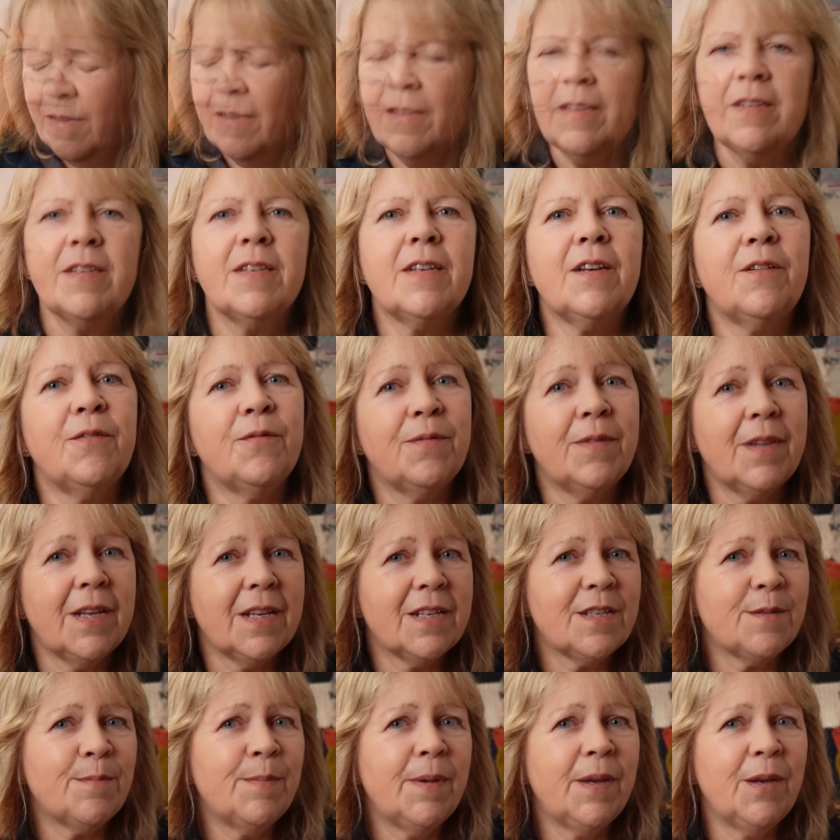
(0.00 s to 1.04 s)
So
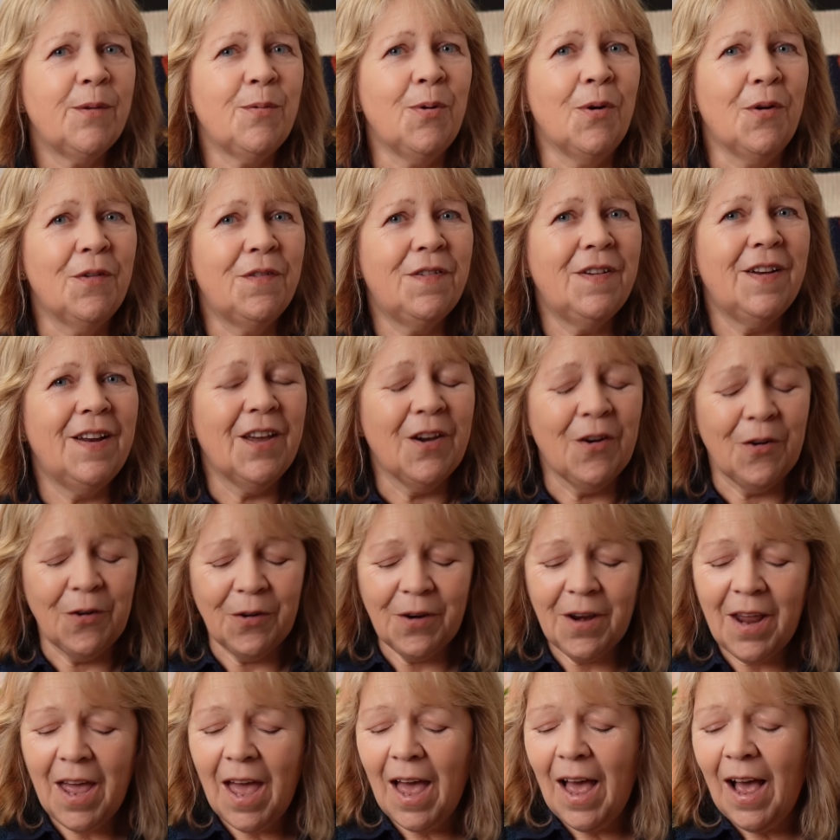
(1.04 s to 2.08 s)
that's me waffling
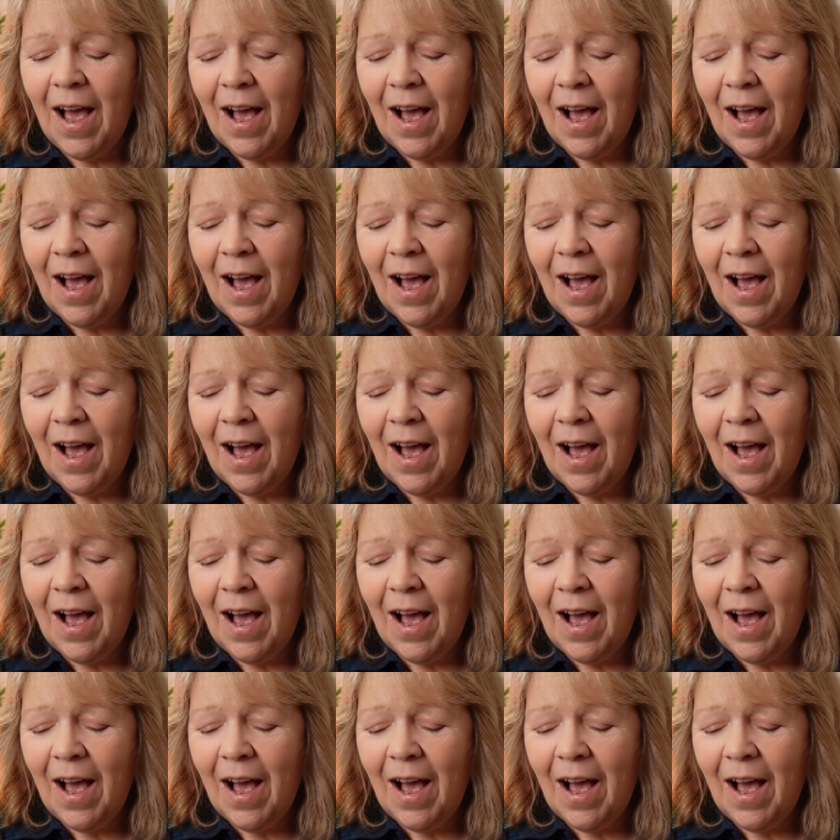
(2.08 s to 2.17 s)
on.